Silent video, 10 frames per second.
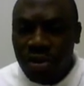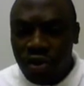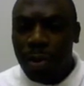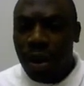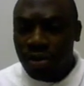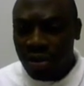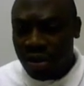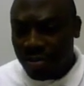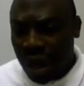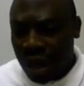
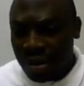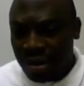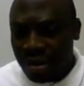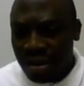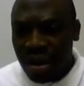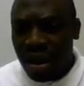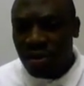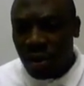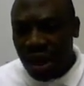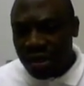Superconscious mind.
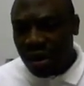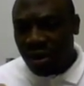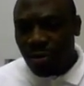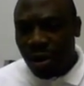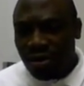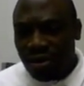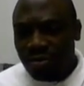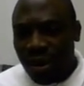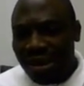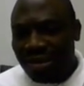So inside your
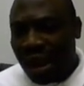superconscious mind